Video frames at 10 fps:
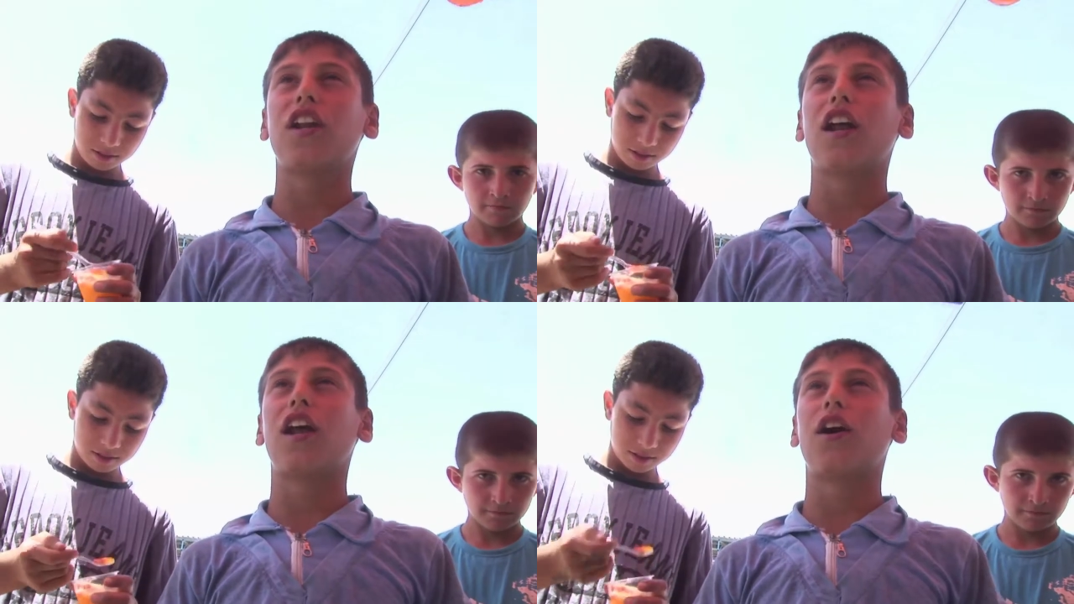
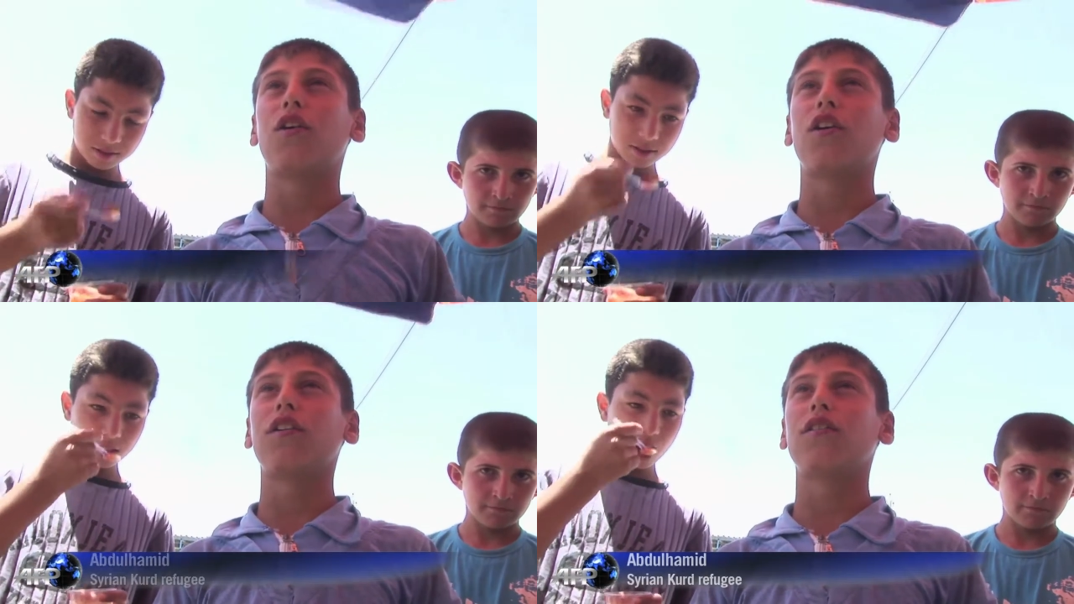Speaker 1: My
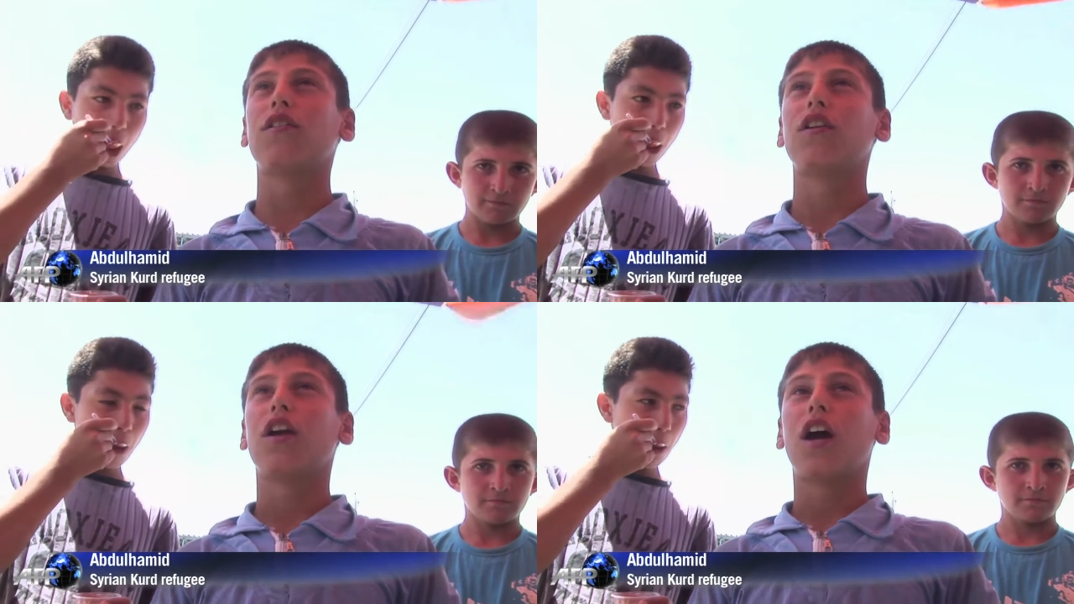mother,
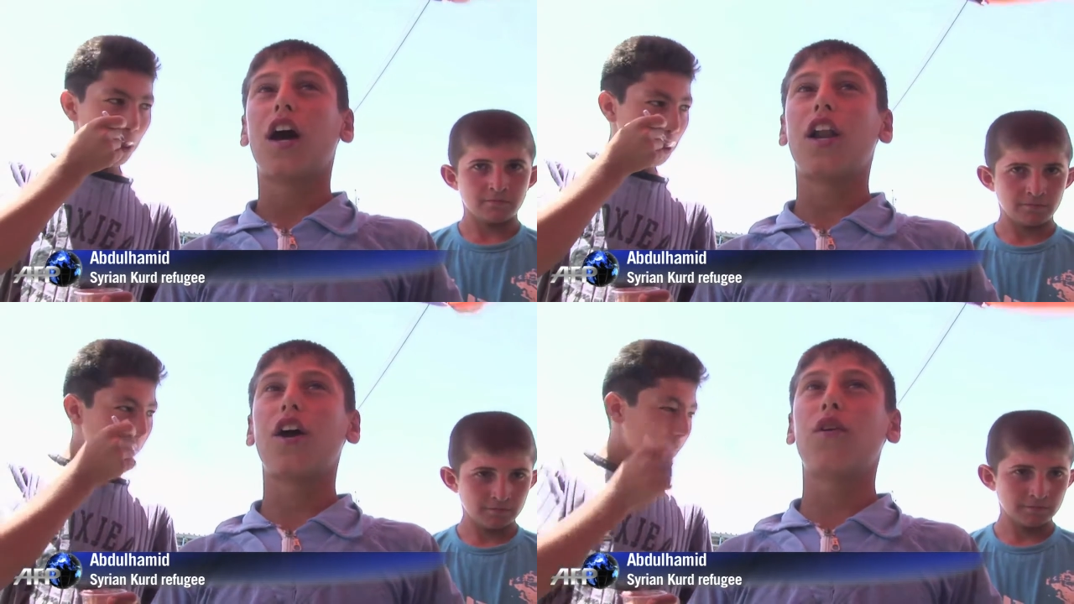sister,
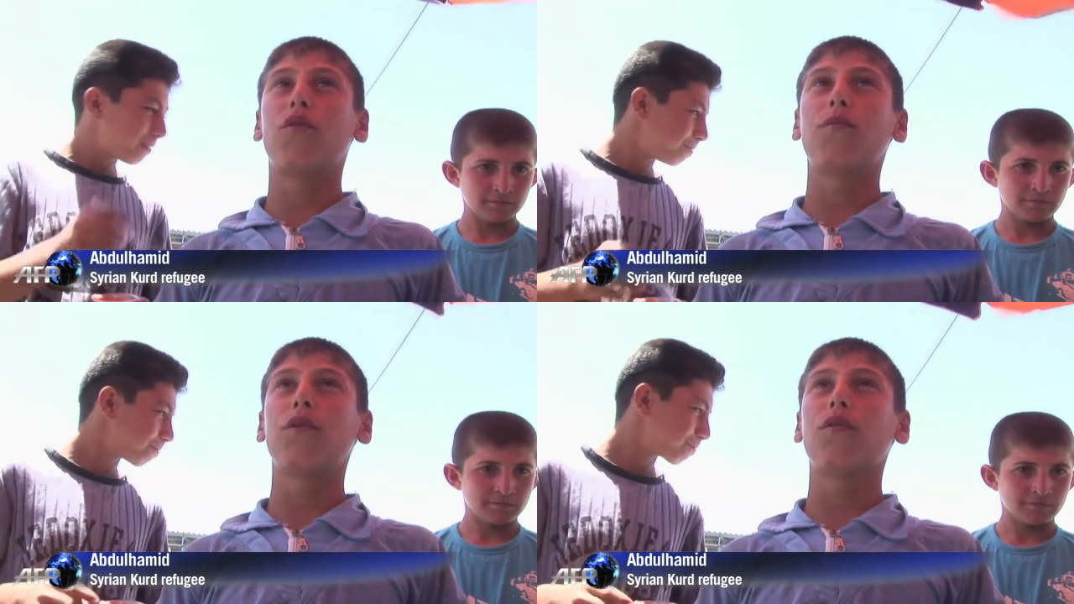brother, and
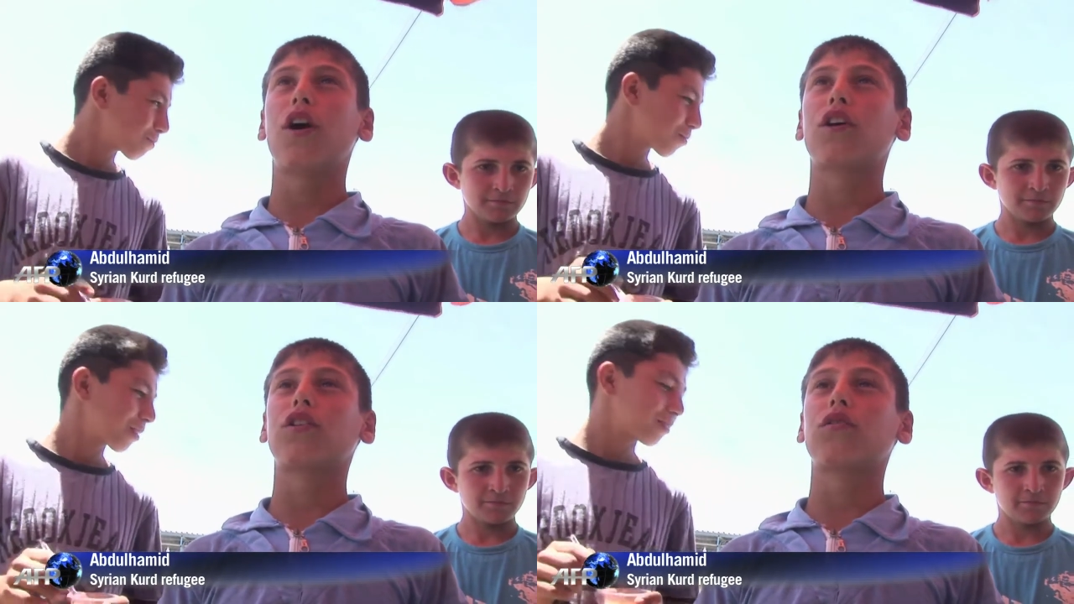I
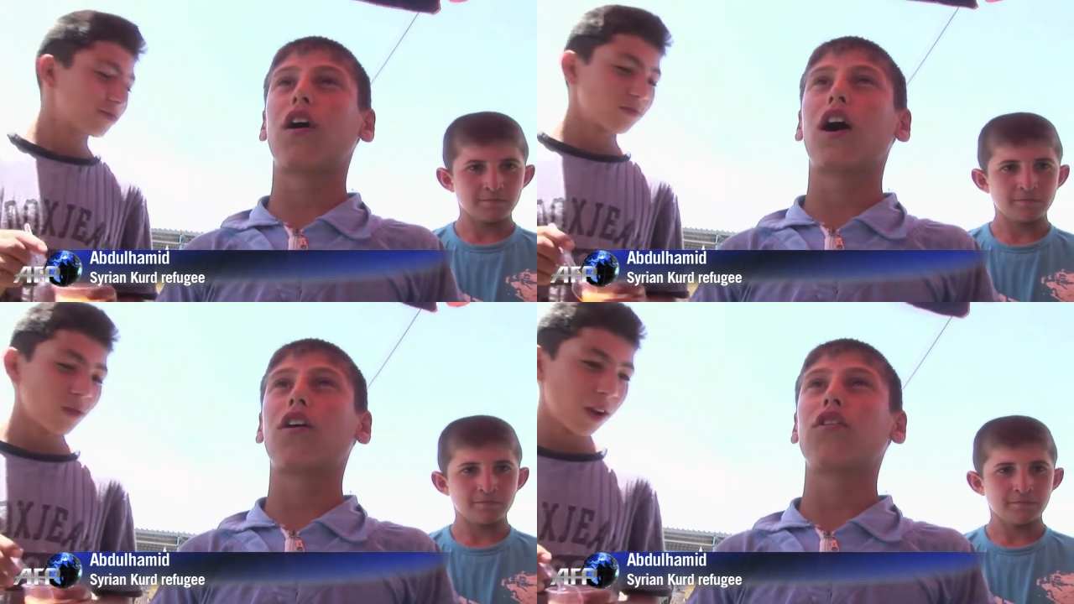arrived
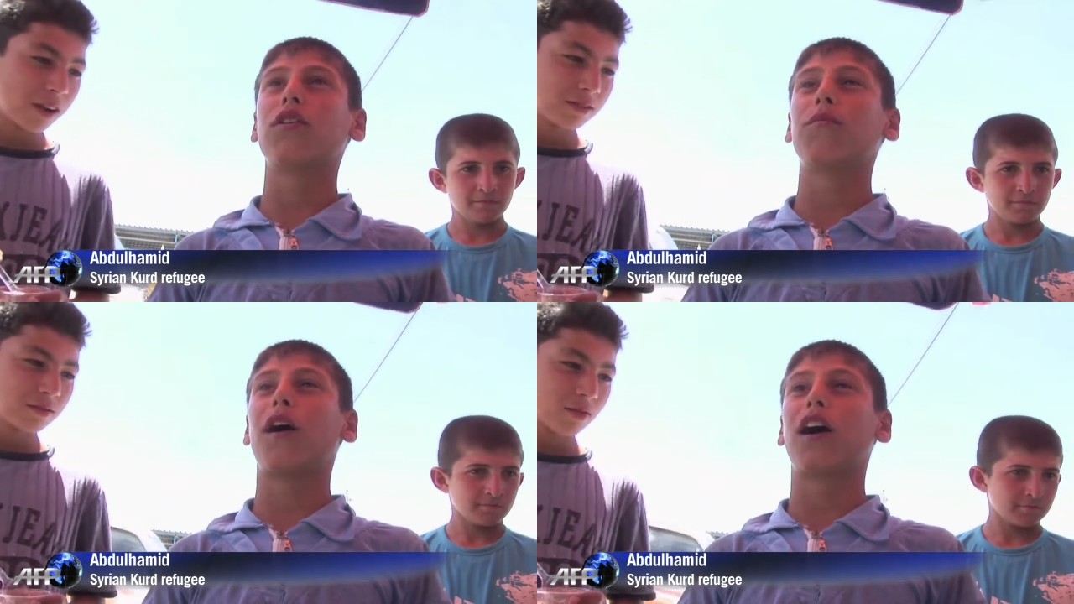here
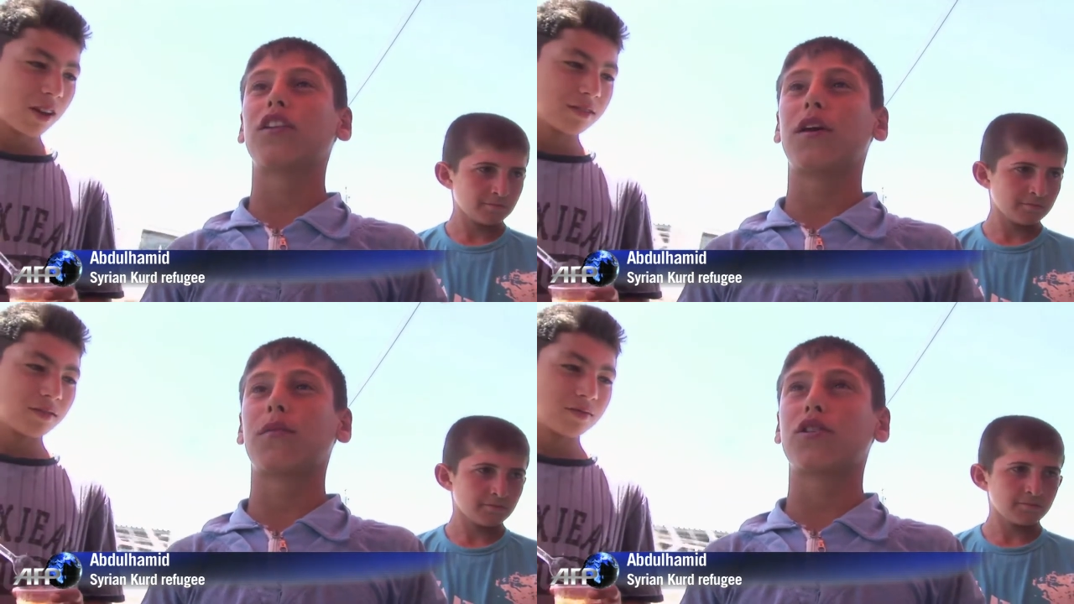without
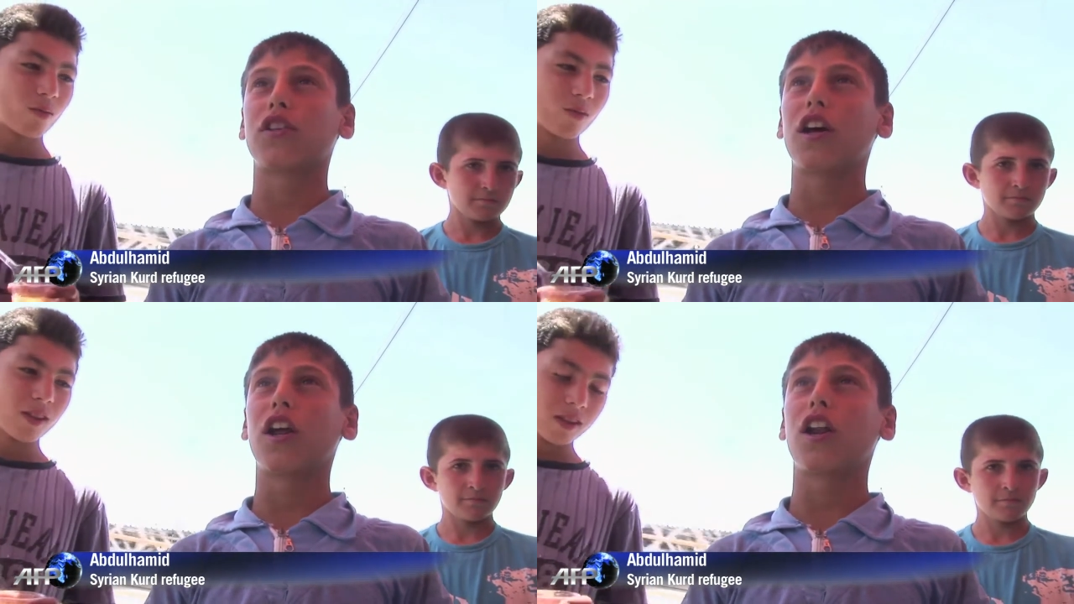money.
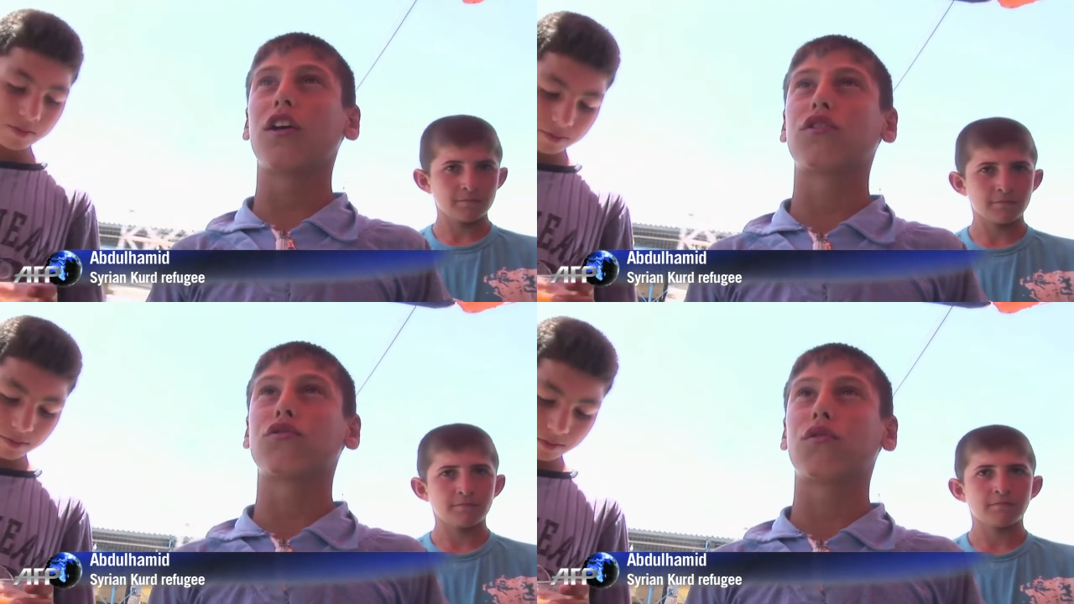
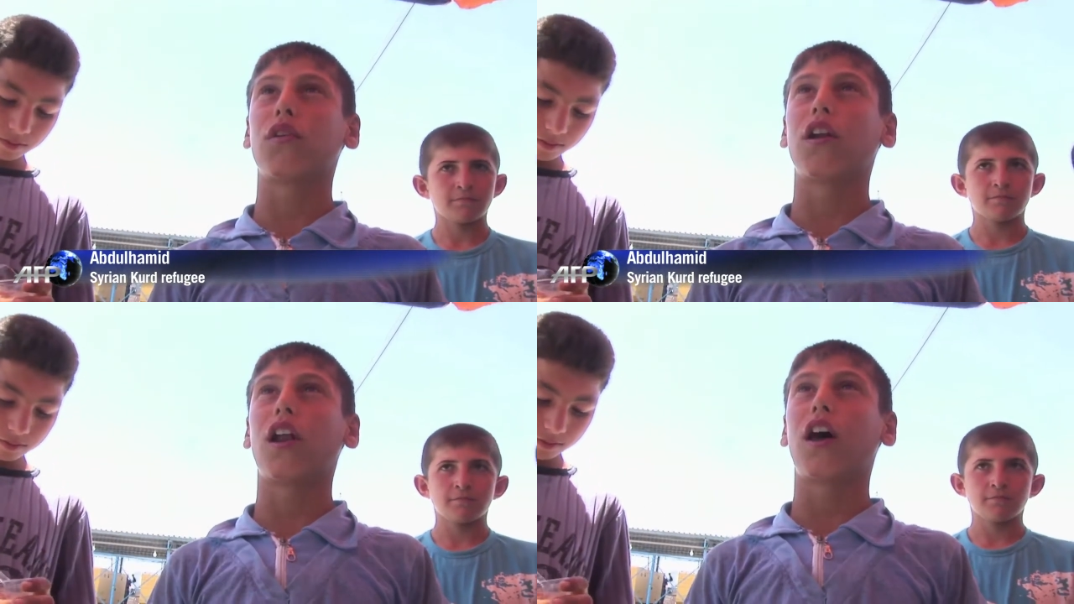I
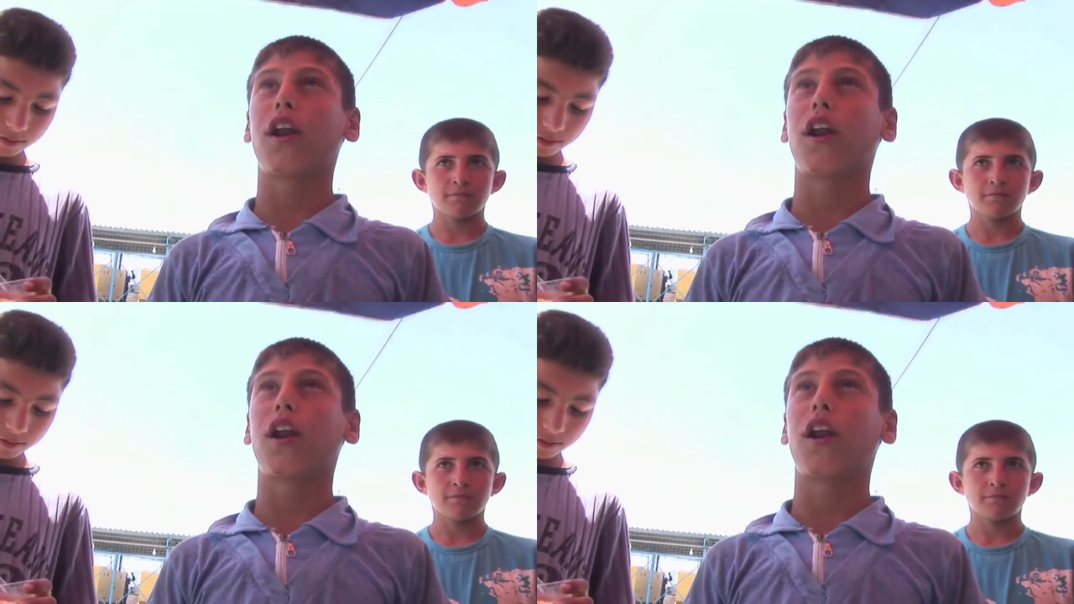have to